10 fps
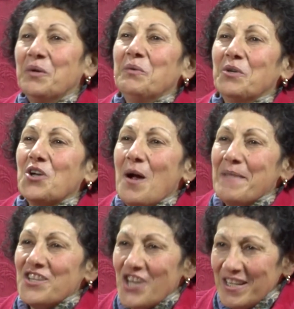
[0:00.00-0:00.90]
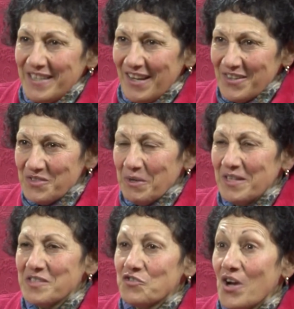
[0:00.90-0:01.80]
will calm that child down, as well
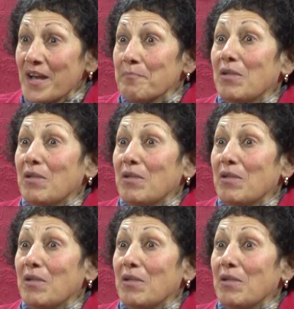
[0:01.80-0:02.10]
as try and